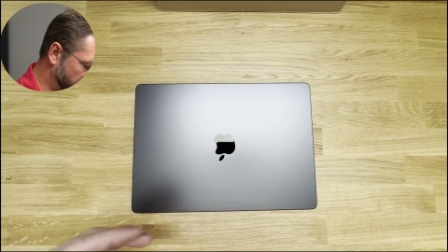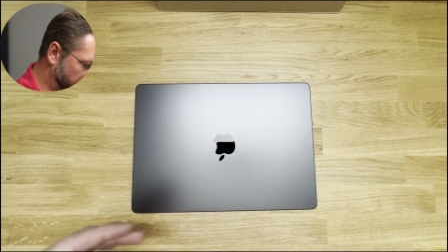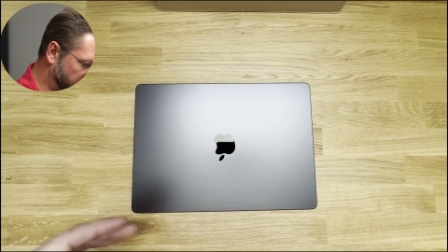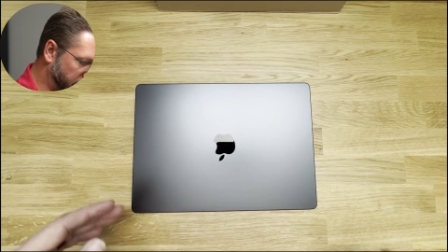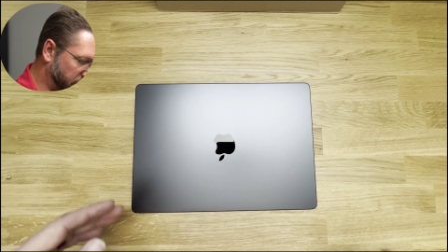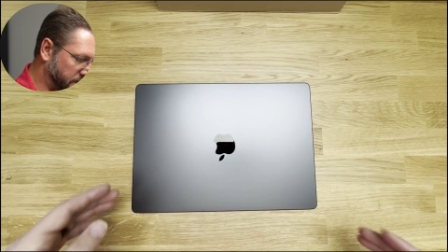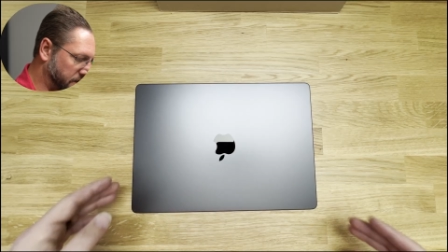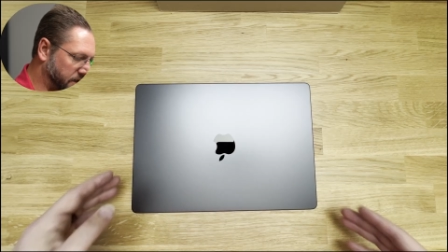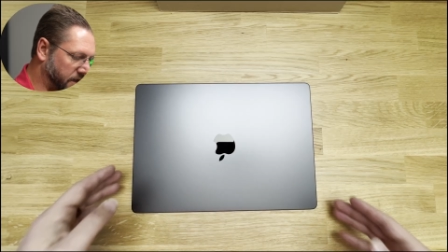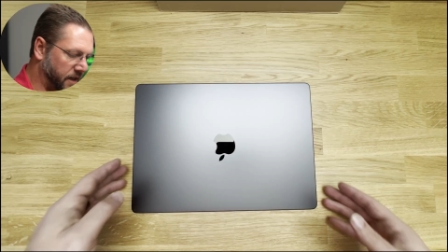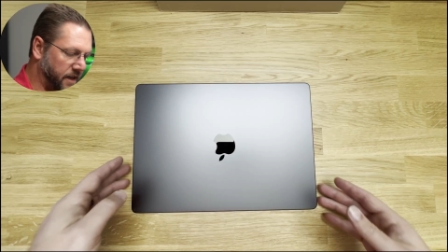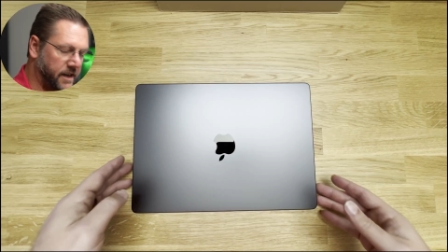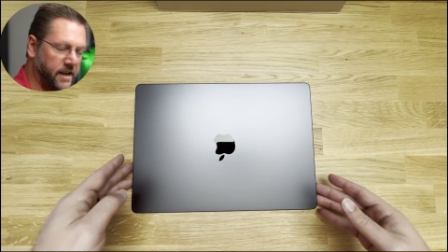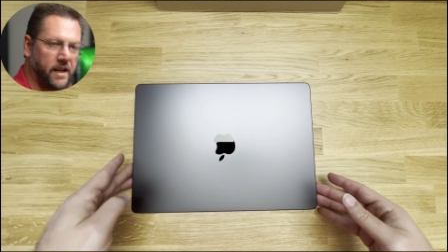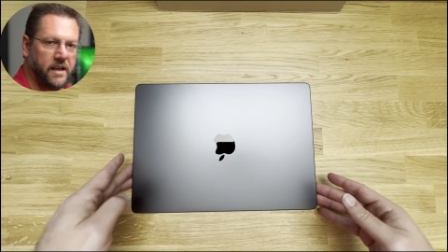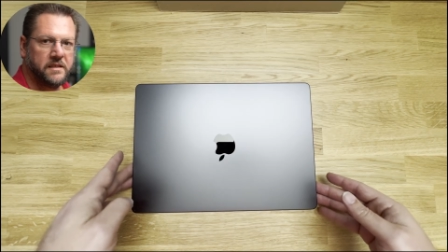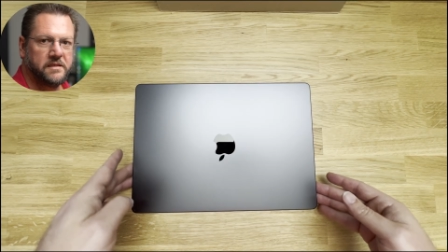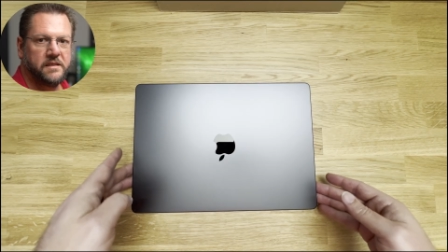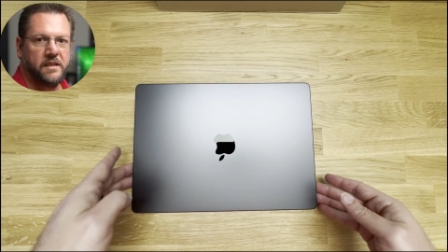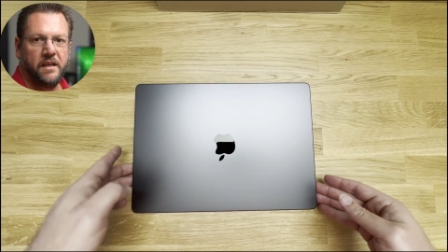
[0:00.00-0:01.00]
and I
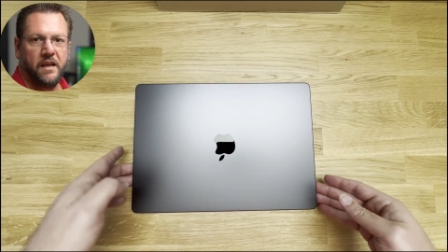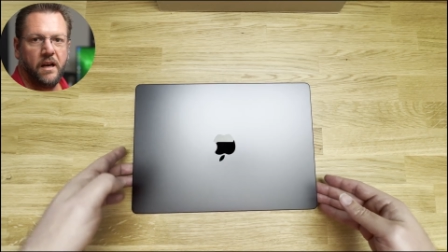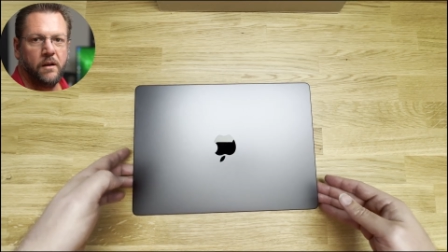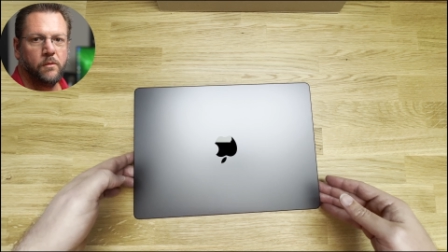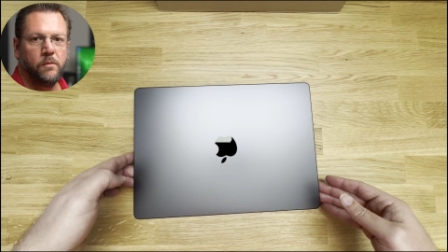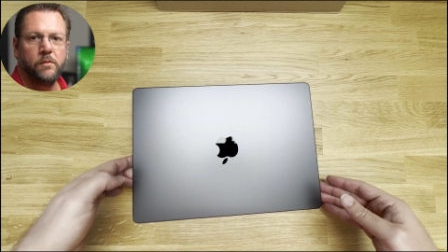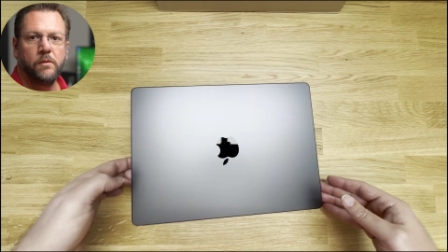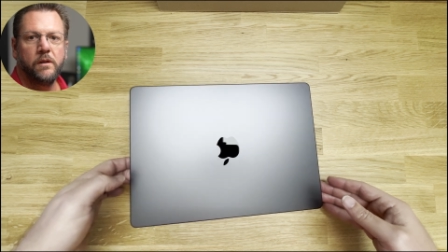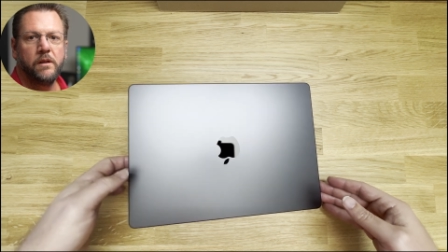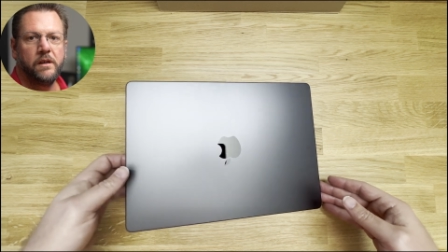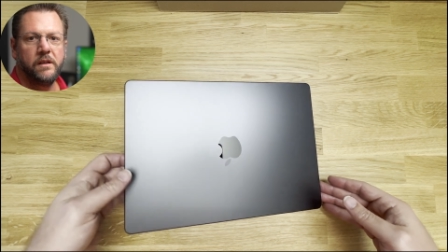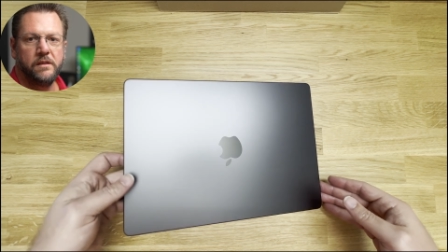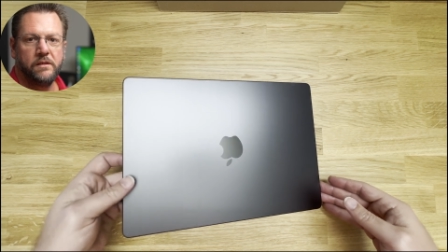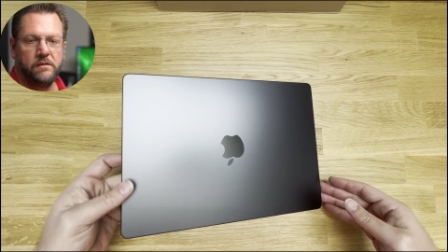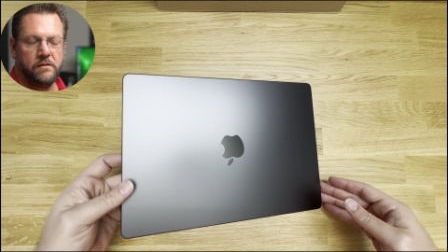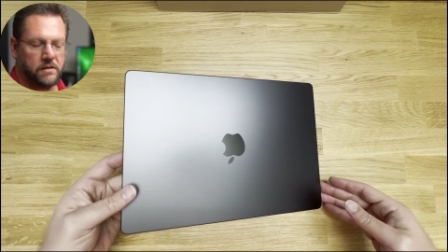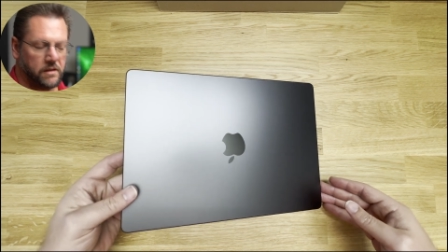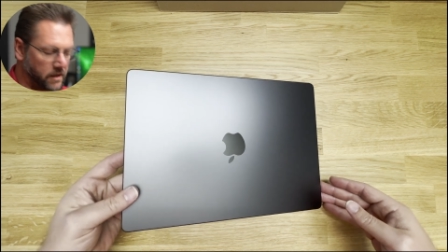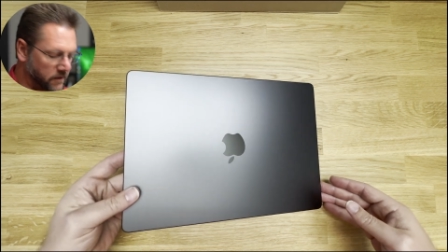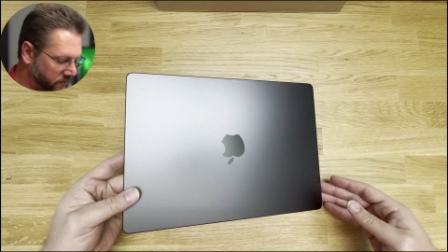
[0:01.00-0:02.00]
gotta say, I really
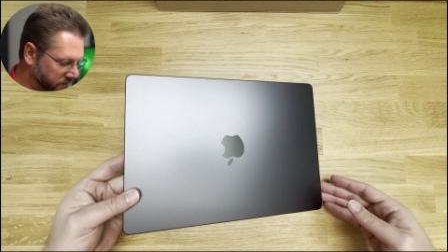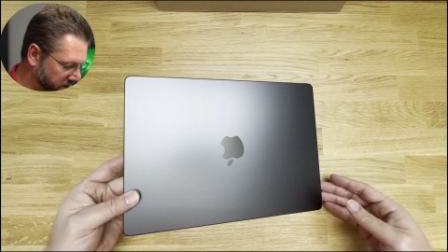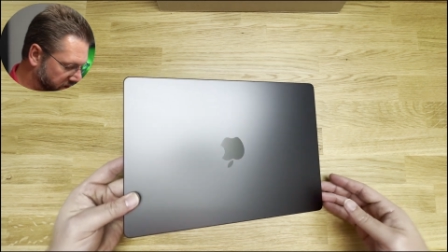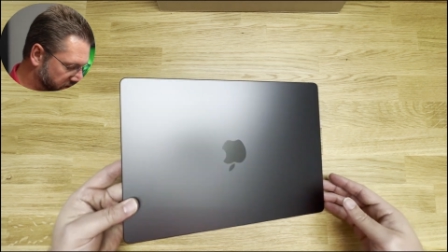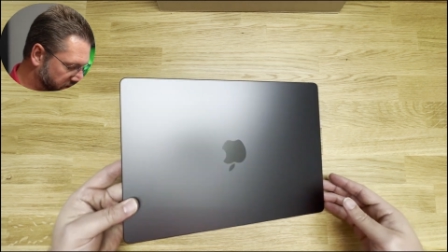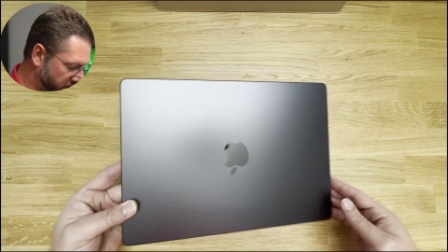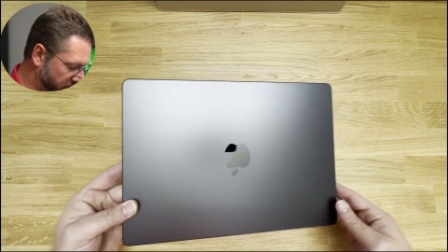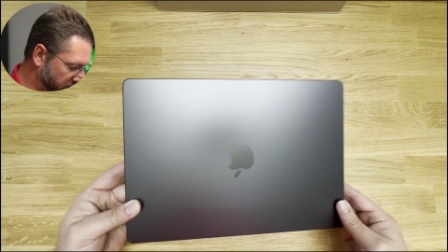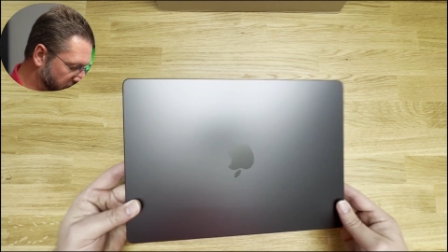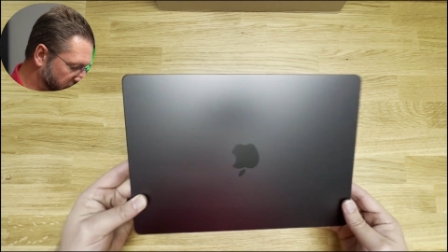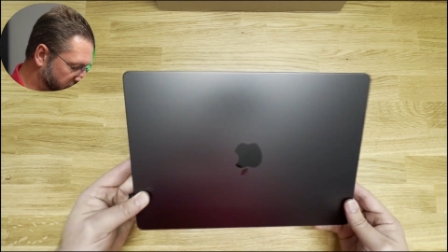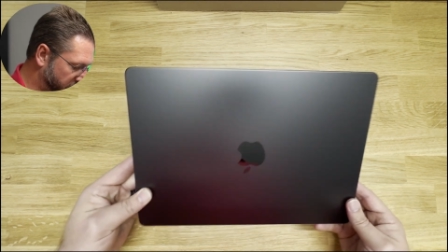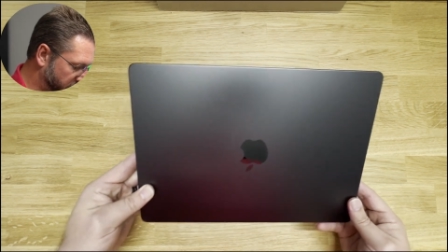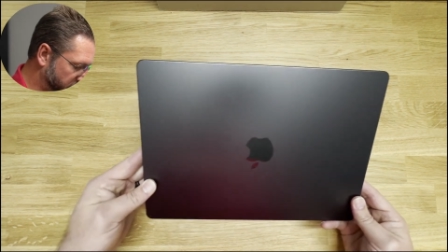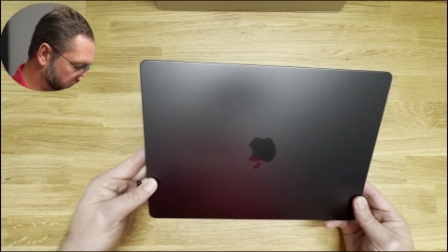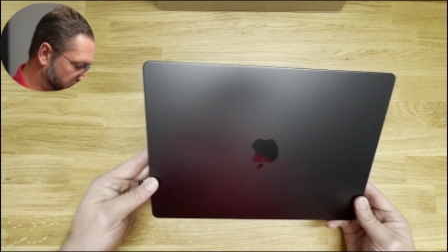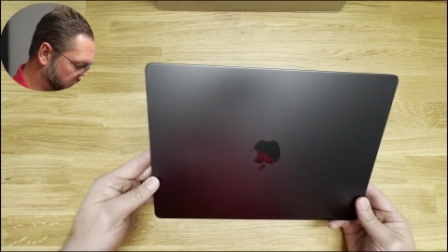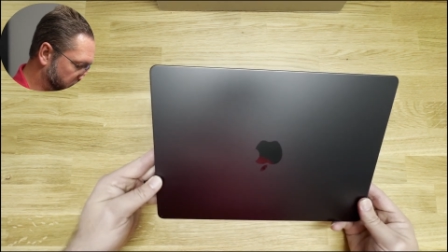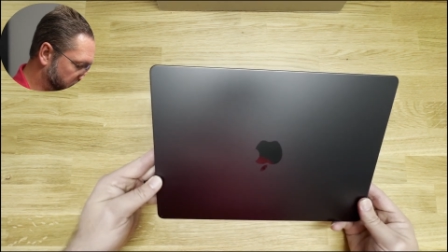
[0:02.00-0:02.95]
do love this color.